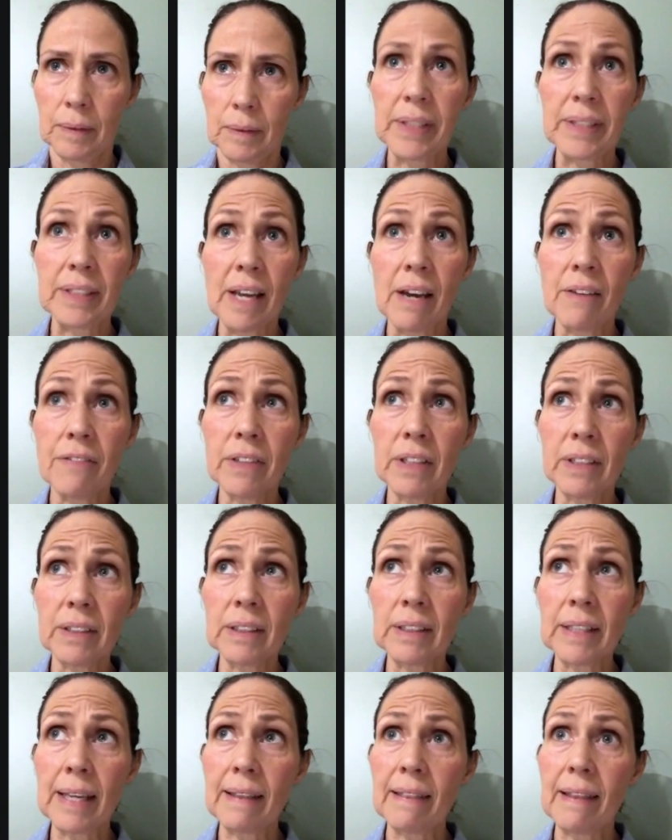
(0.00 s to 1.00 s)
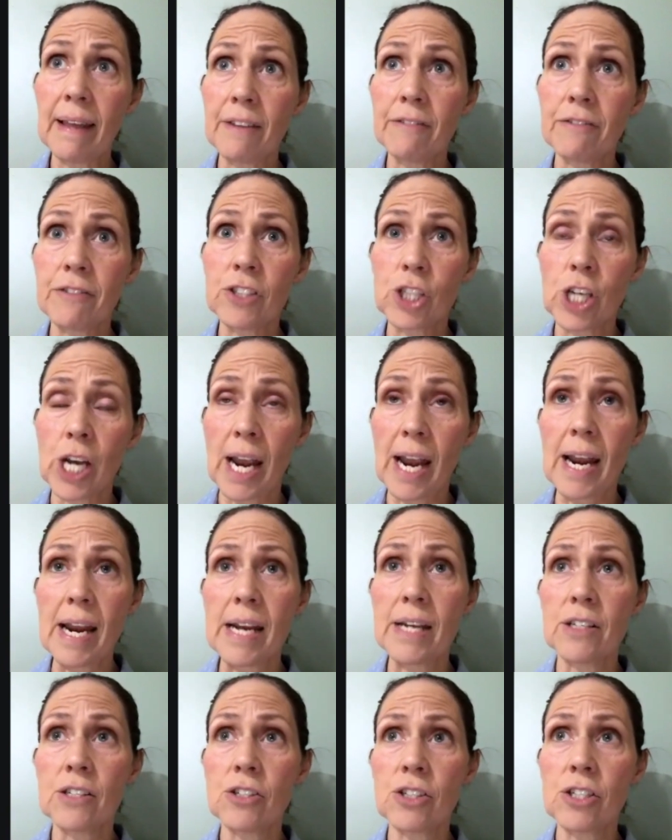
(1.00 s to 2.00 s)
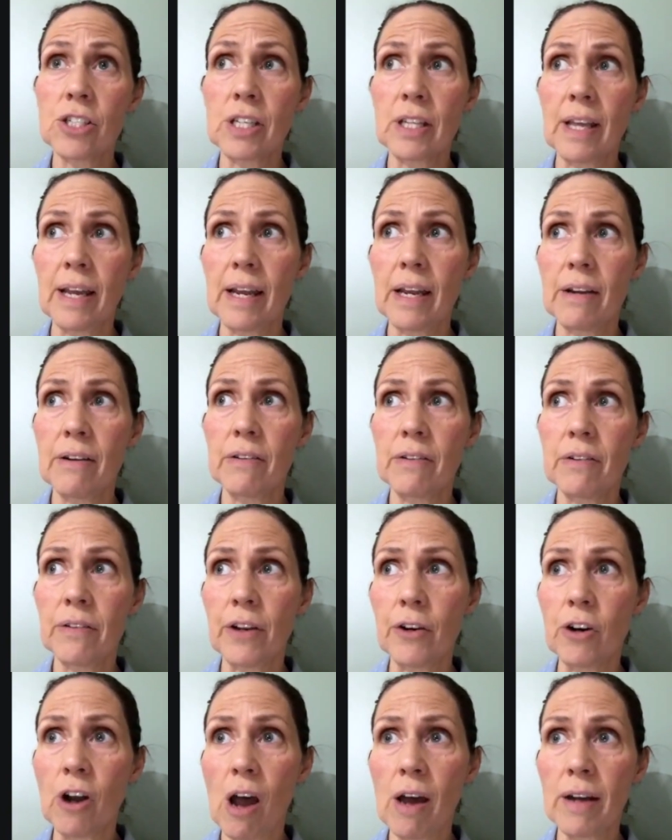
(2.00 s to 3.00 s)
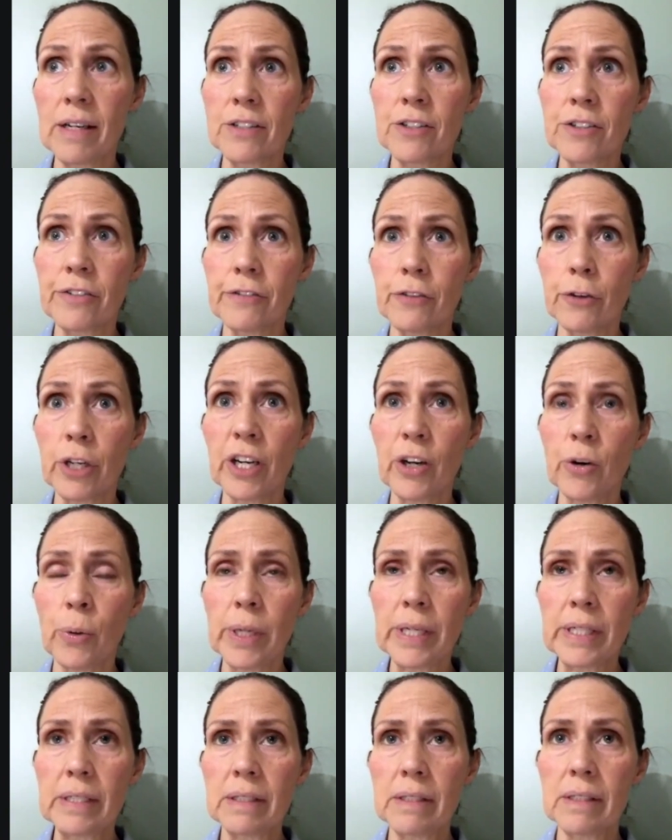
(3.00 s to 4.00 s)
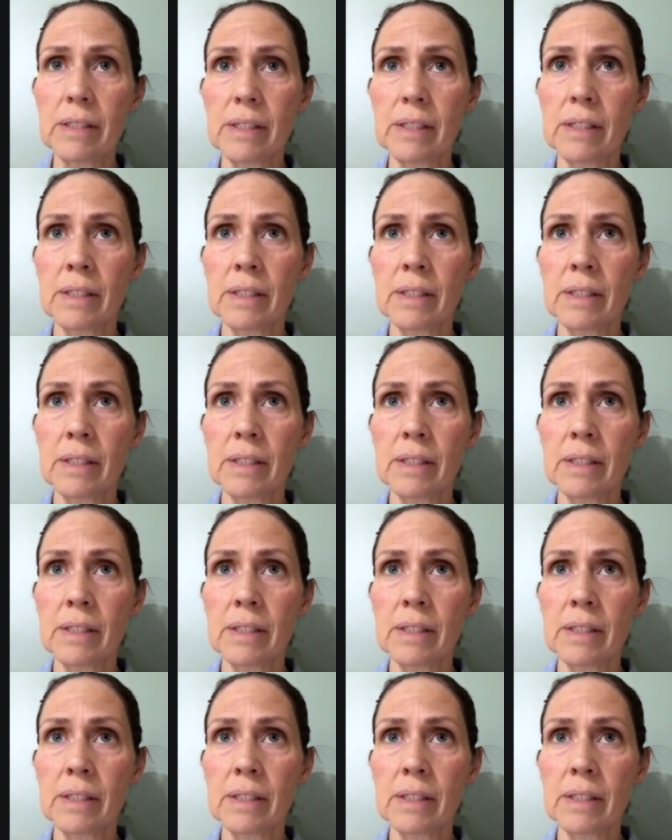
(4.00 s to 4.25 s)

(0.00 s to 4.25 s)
But definitely they've changed. They're not as frequent.